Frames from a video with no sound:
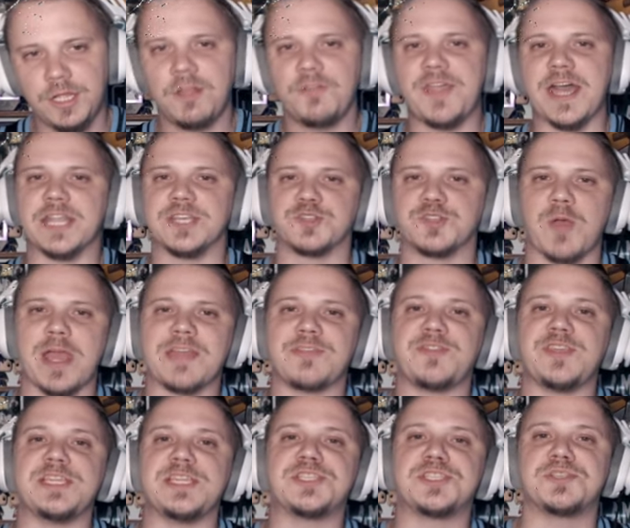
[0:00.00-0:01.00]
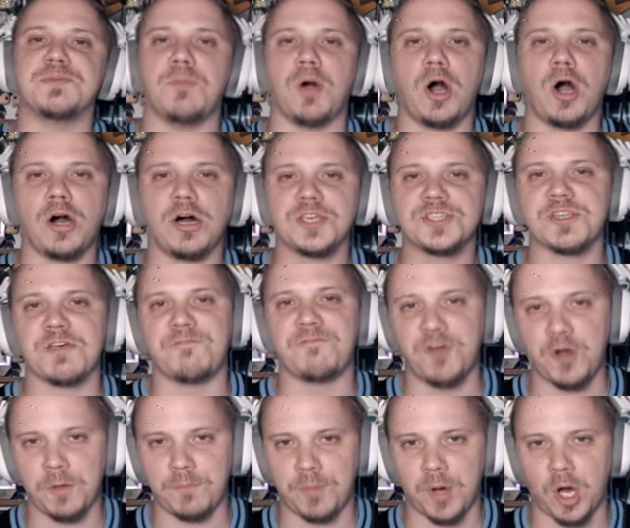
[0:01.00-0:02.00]
That is right, the Smalls
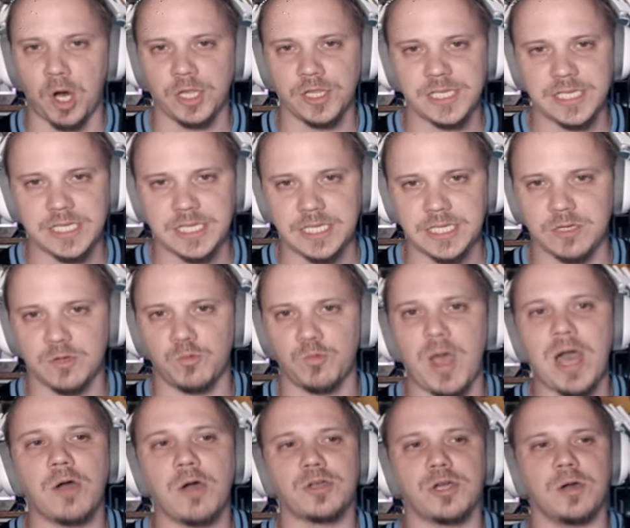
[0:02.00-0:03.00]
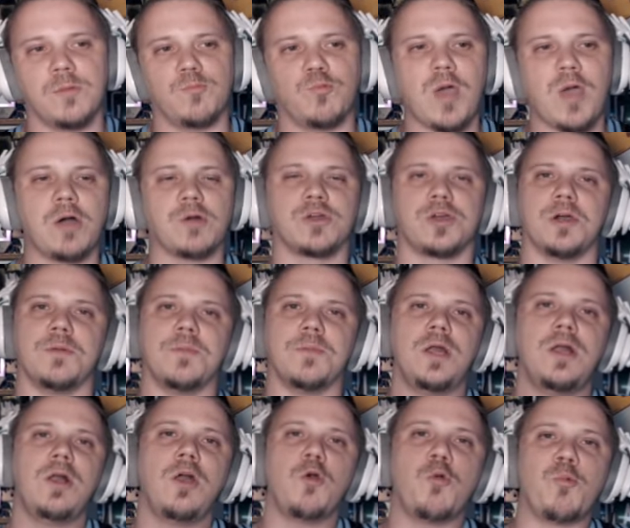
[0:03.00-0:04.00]
Football League. Welcome, welcome.
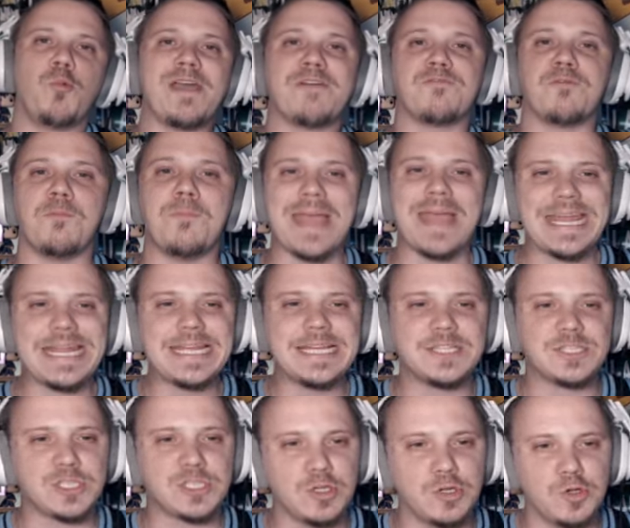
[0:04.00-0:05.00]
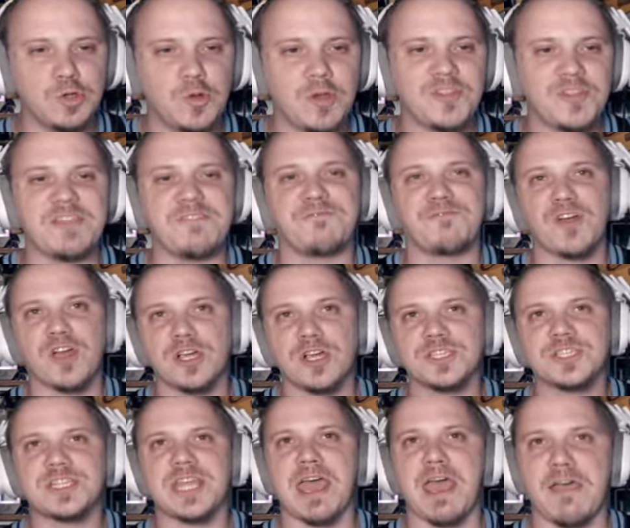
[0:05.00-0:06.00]
We have made it to the
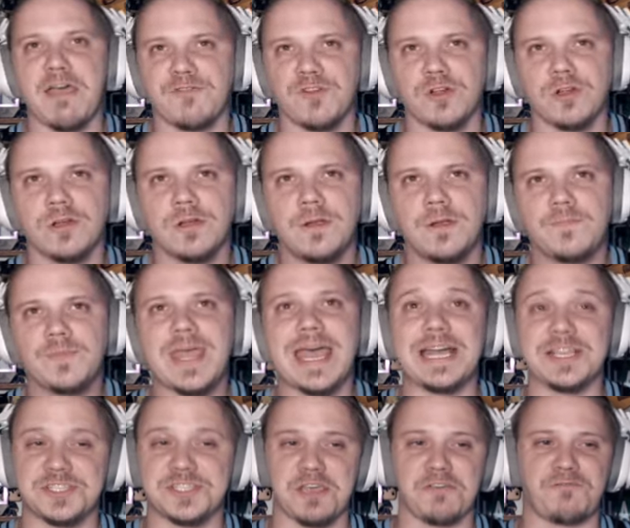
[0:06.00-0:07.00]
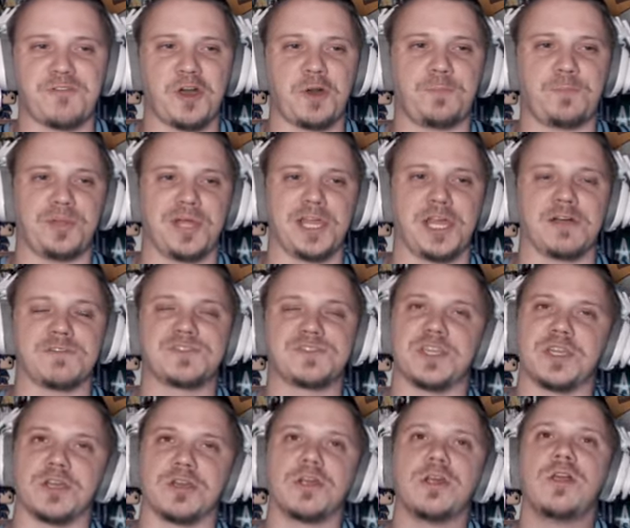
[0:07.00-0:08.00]
first ever SFL playoffs
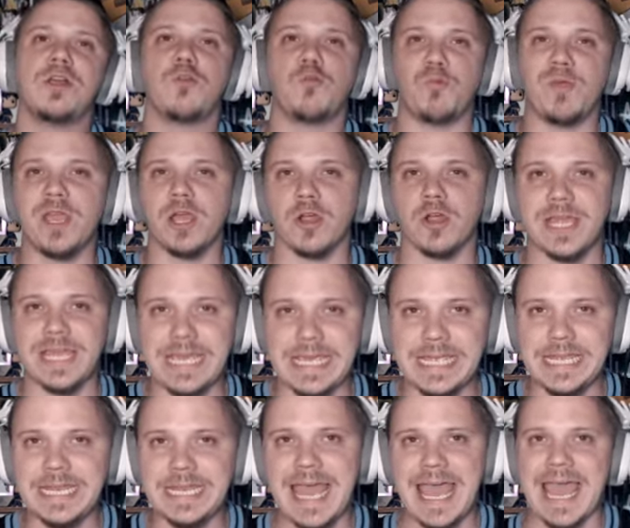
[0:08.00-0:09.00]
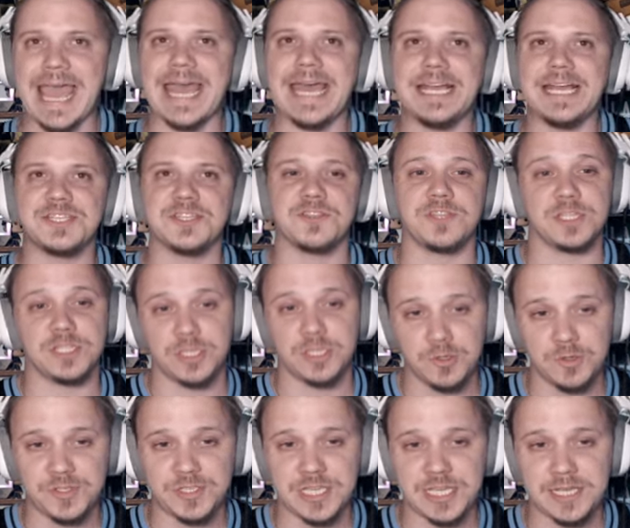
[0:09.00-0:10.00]
here. We are in as the
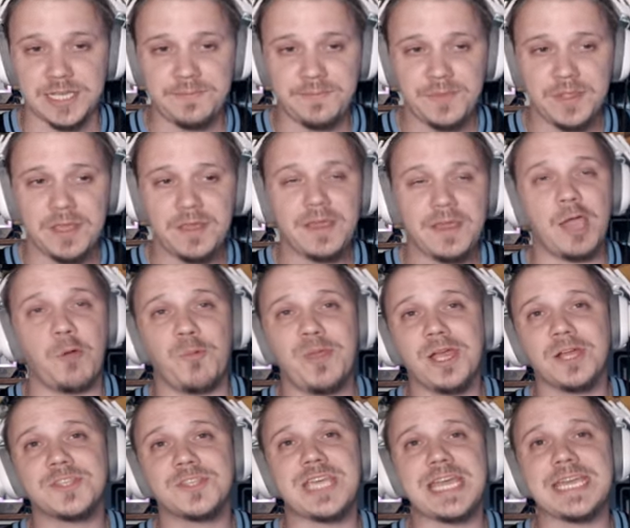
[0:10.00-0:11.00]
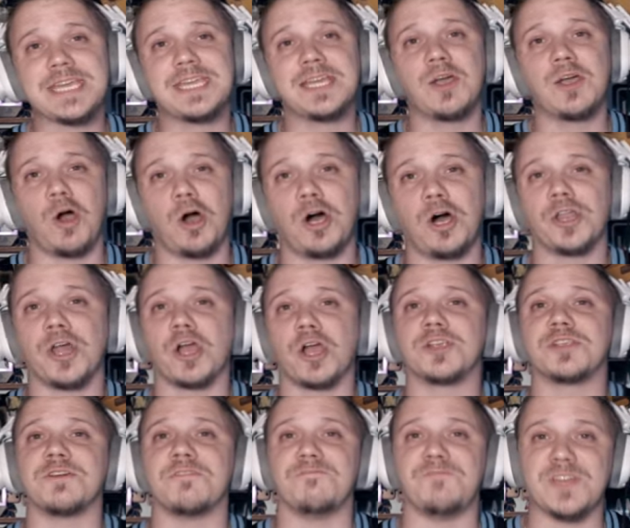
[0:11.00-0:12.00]
2 seed, and we are taking on our
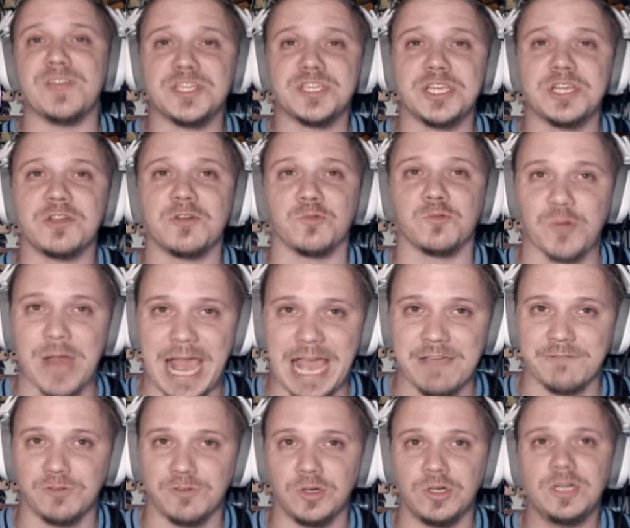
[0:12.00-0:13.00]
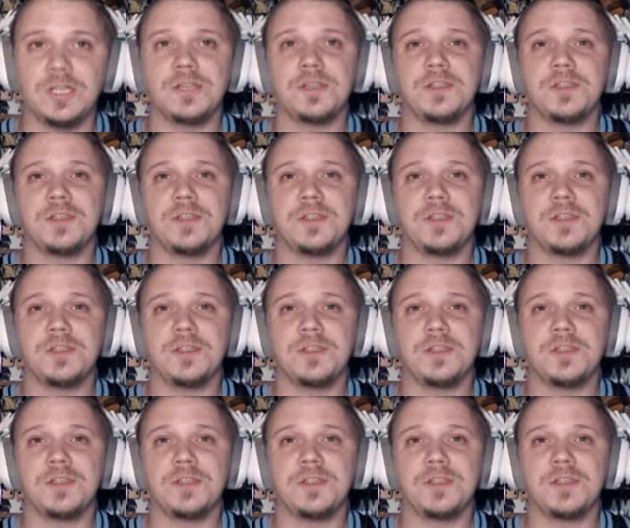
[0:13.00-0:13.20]
division rival,